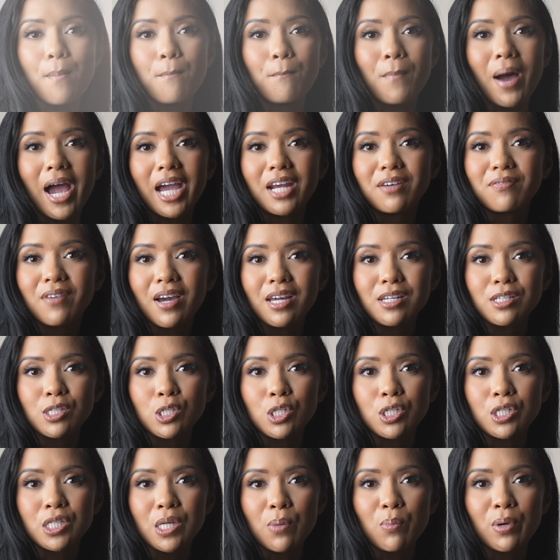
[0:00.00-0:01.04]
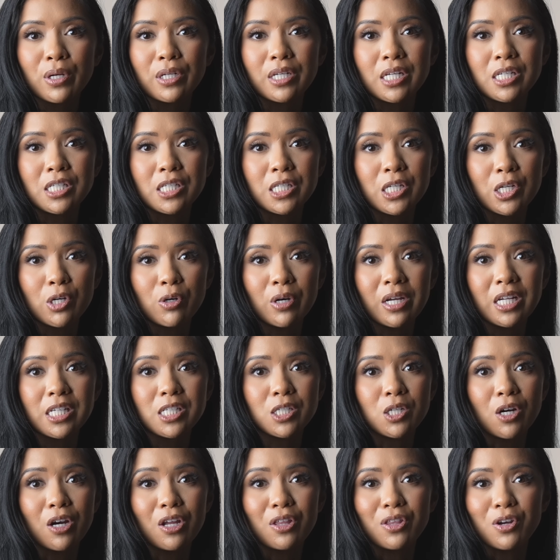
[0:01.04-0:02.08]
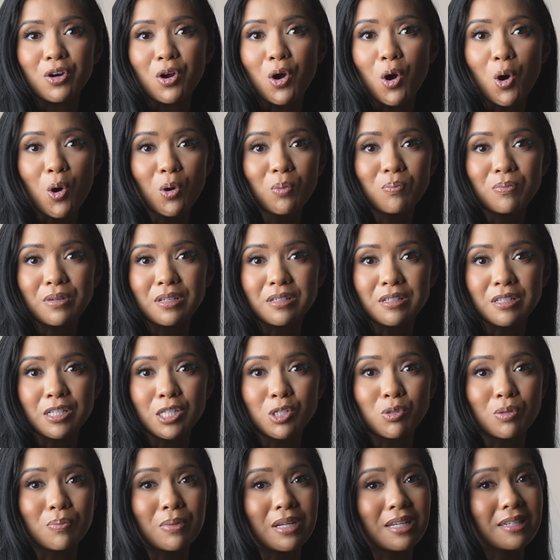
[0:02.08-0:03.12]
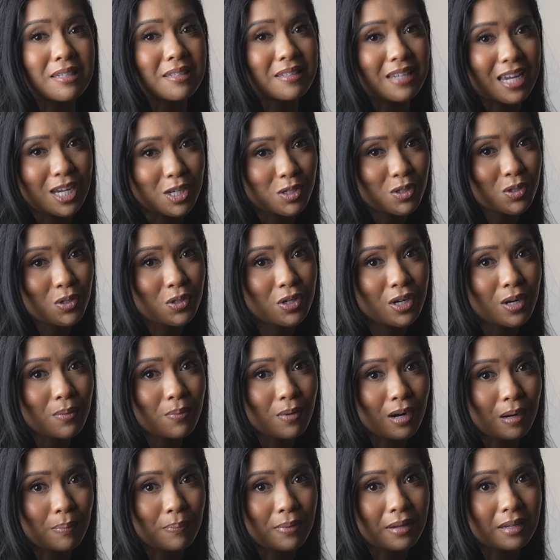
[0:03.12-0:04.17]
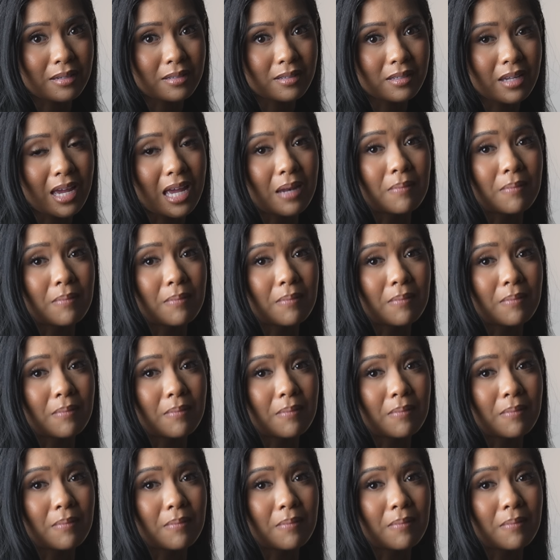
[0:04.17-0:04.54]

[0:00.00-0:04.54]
My advice to someone considering starting their own business would be to stay true to your purpose